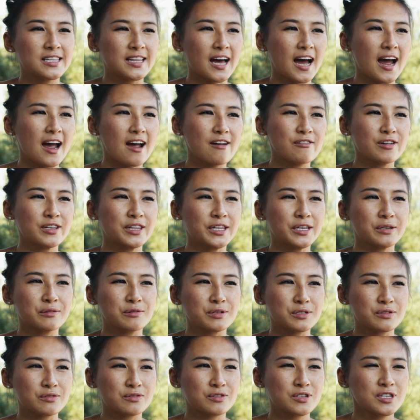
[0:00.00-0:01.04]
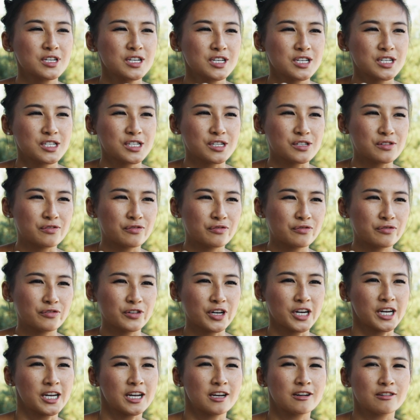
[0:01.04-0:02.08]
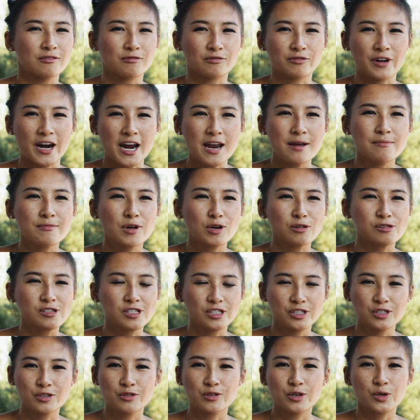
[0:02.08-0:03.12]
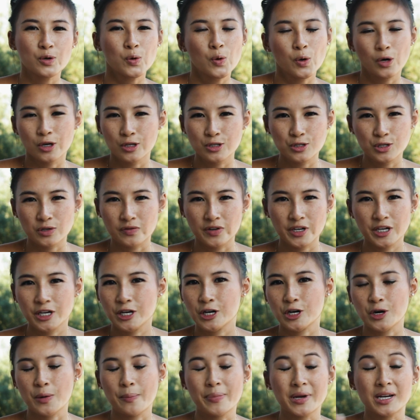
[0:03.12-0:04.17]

that everything was just freaking rainbows and unicorns over here,